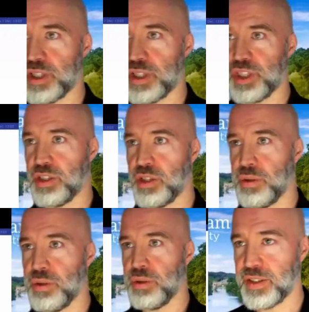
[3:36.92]

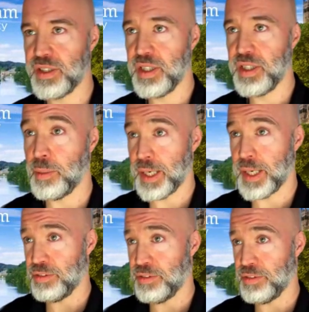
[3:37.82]
strategies to affect
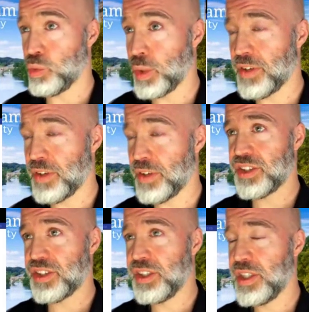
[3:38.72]
behaviour change, whether
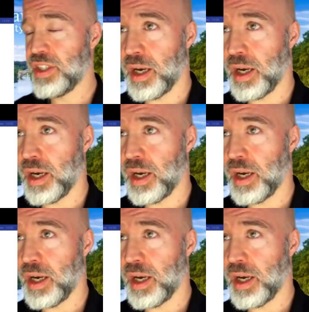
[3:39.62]
that's